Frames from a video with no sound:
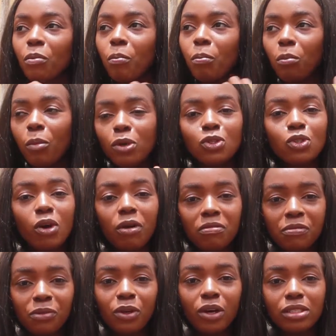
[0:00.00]
most
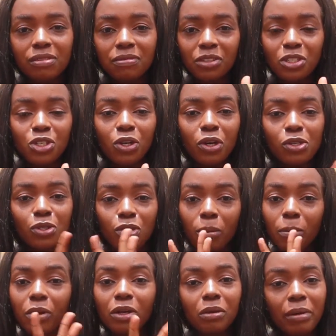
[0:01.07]
obvious features
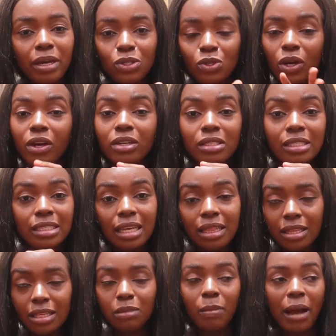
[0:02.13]
or monuments you're going to see
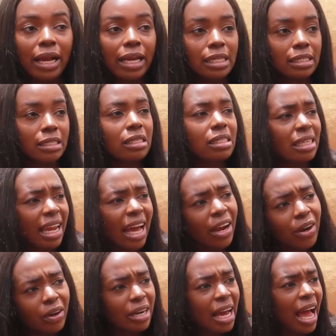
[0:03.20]
in this park is this
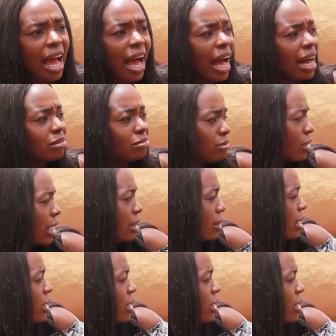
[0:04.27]
lion. And I